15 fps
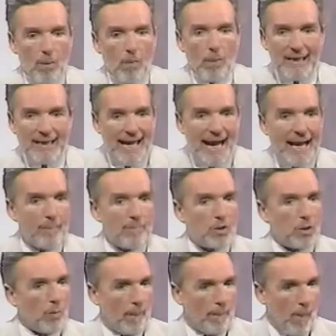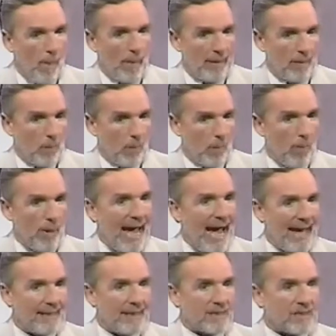we came to a point where we
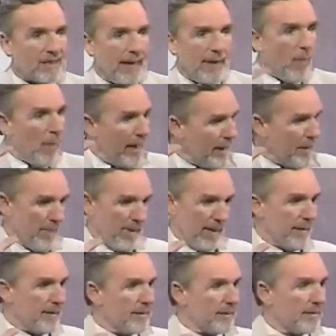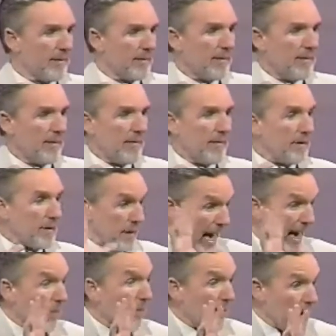had to say, wait a minute, is
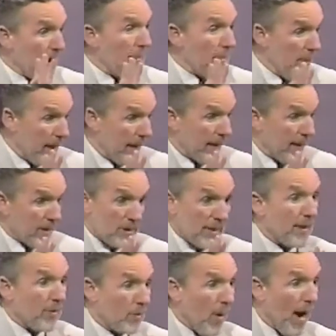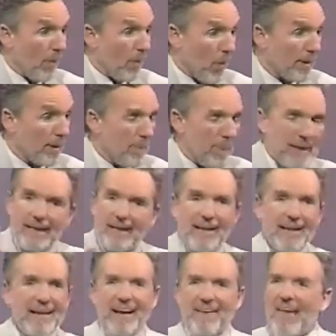that really me? Is that who I want to be?
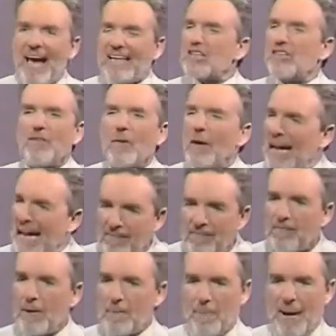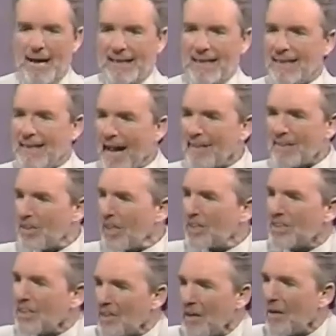And that's for everybody, not
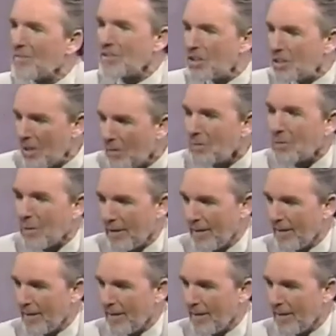just adult children.